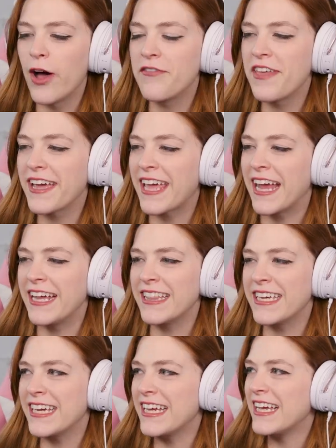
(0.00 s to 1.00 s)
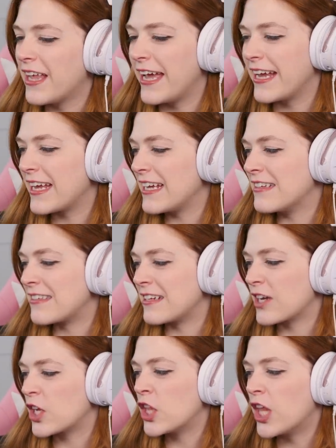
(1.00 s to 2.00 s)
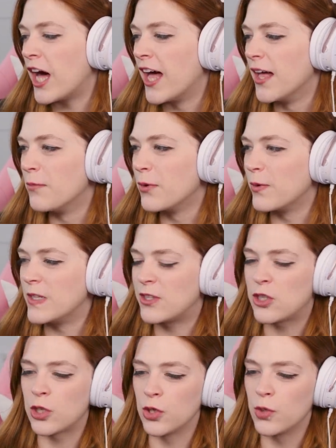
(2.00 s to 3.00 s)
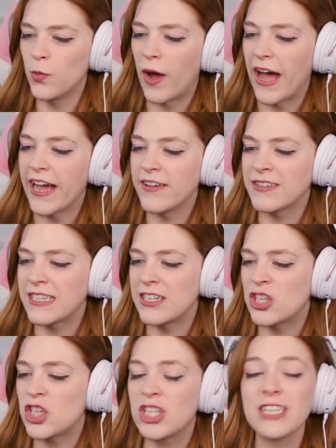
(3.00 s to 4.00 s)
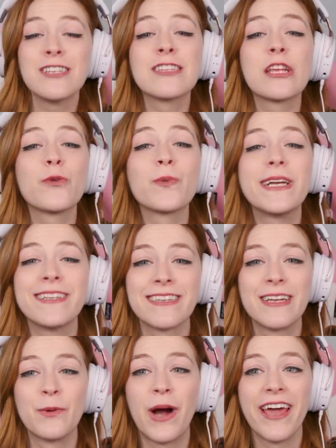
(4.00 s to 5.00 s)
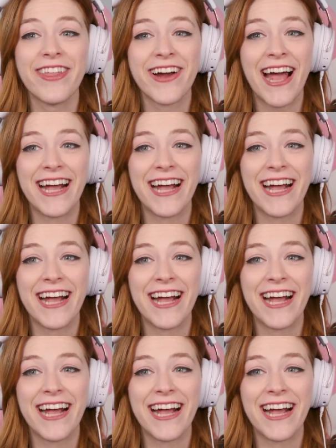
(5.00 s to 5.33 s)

love that Kaylee like is in a club with two wives that she's the reason why they're